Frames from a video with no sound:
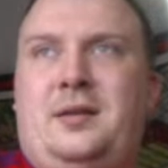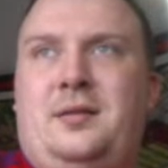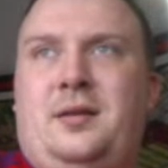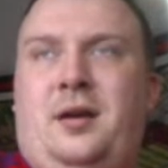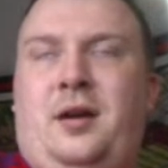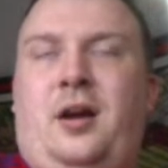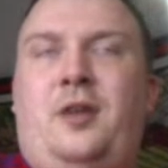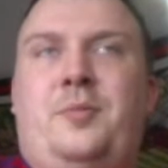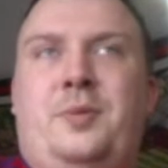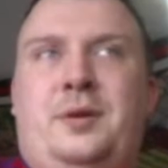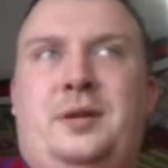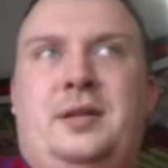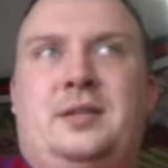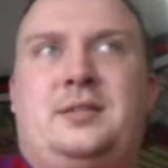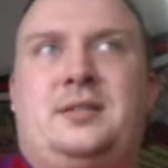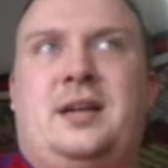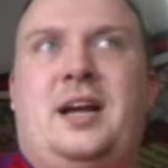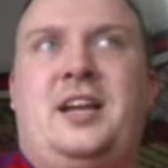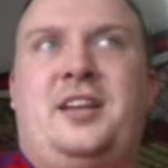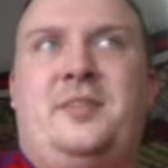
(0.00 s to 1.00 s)
opened this
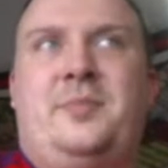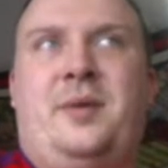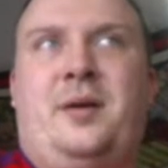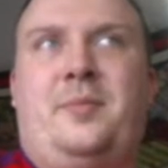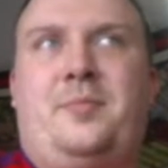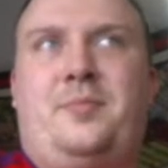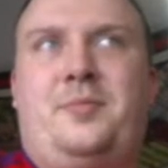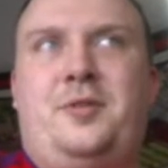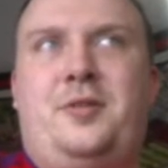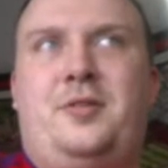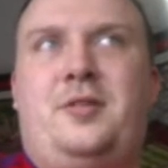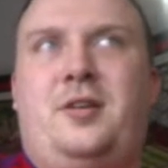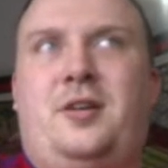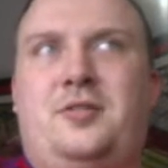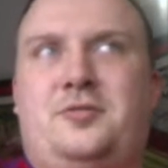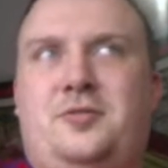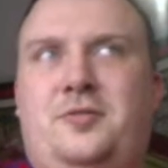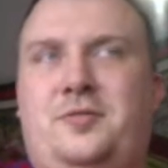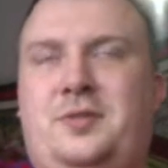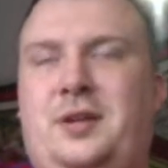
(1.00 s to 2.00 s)
stadium up,
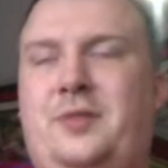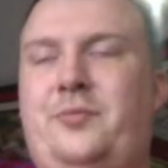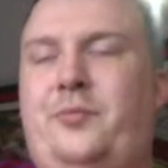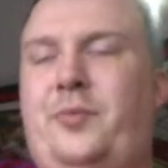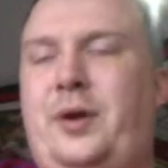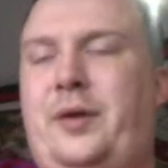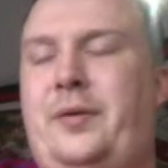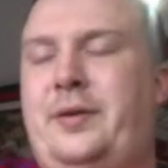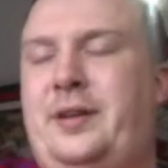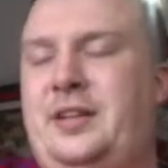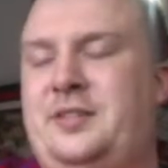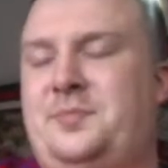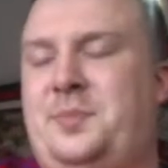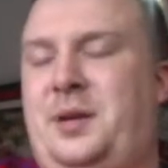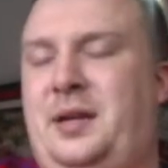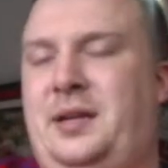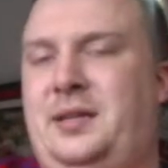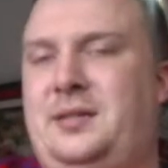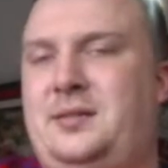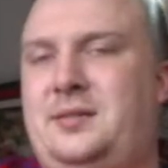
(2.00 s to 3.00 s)
Newcastle have done well at this
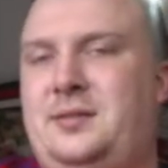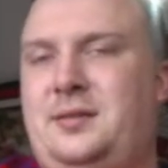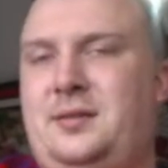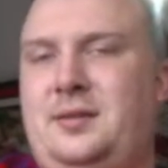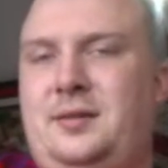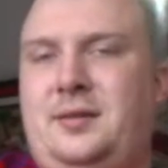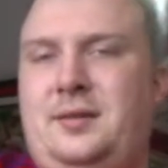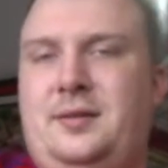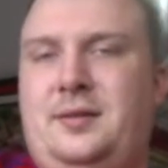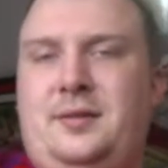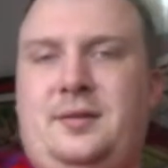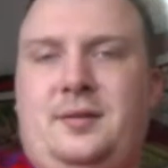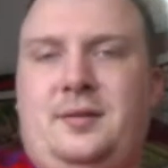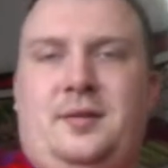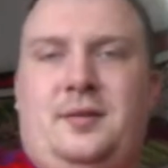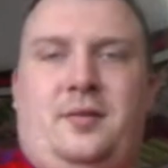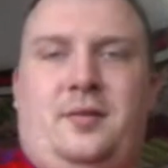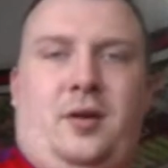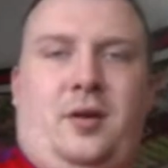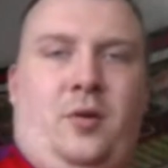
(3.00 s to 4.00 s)
place.
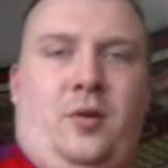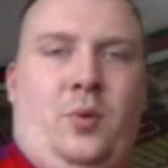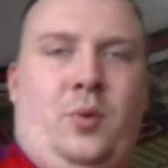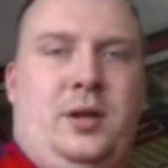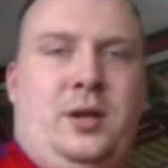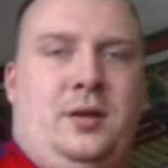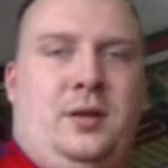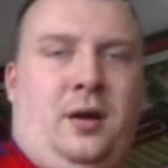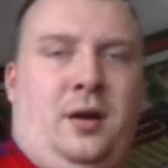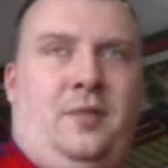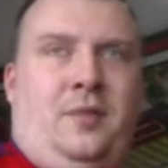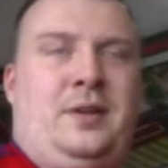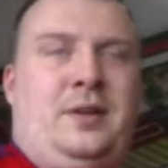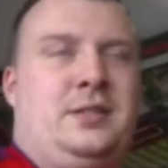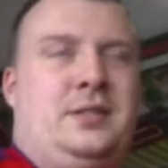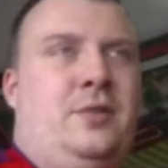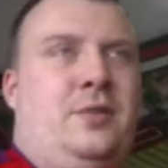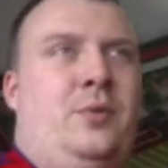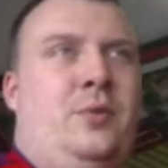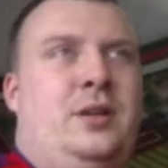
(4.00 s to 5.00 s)
I think
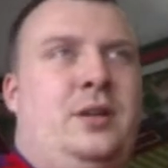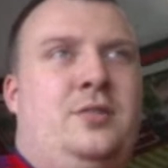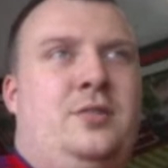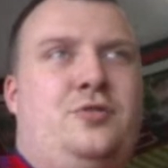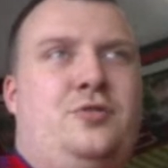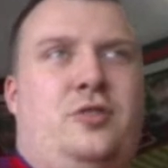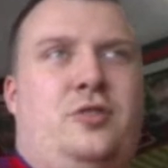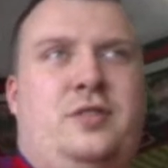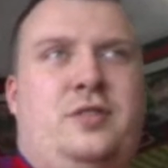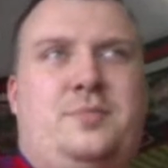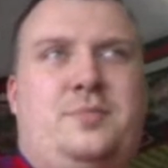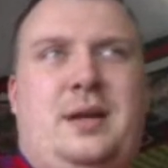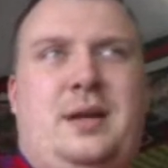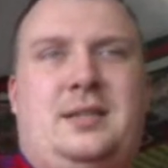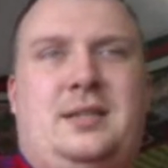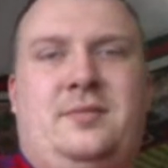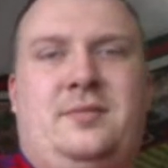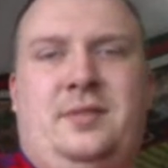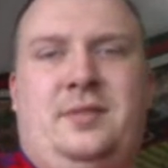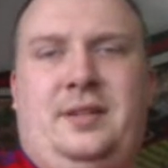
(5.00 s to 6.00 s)
it's a win and a draw
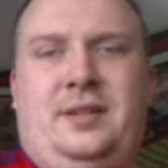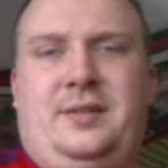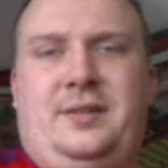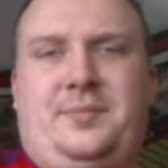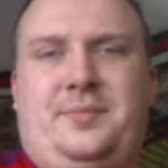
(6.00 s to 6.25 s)
respectively.